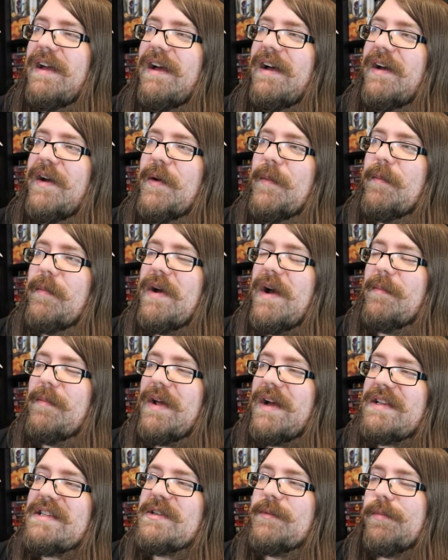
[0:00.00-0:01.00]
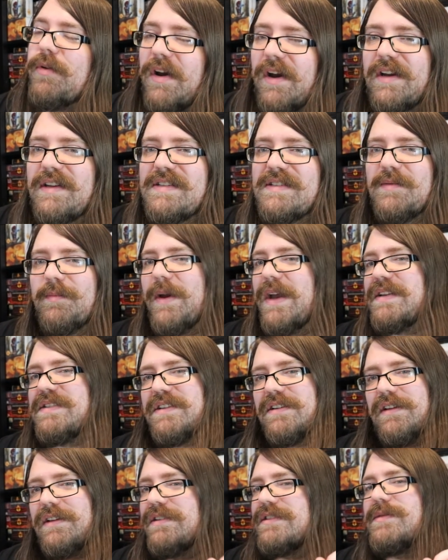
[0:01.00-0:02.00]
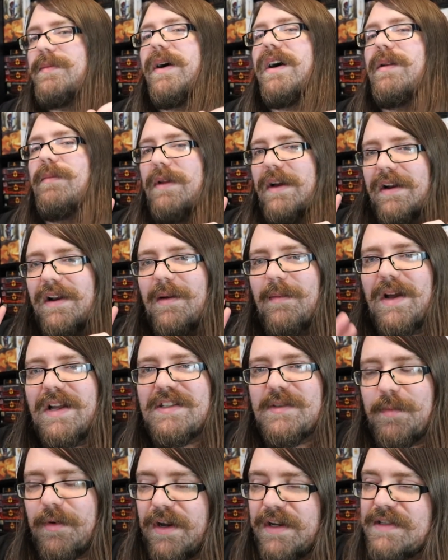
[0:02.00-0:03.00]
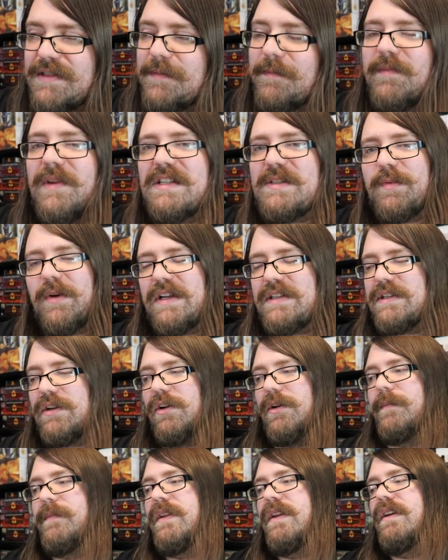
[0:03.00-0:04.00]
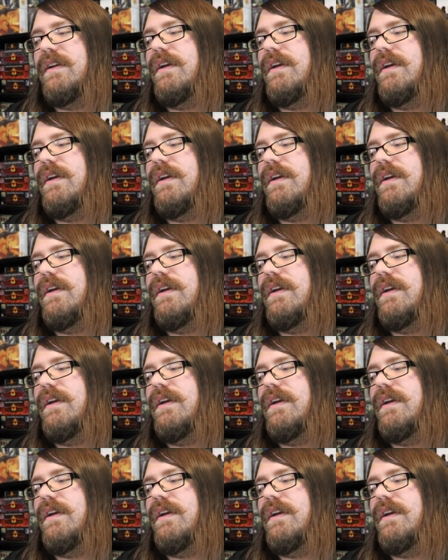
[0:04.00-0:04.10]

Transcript: Um, I'm not surprised, basically. This is the bottom line. I'm not surprised. Not surprised at all.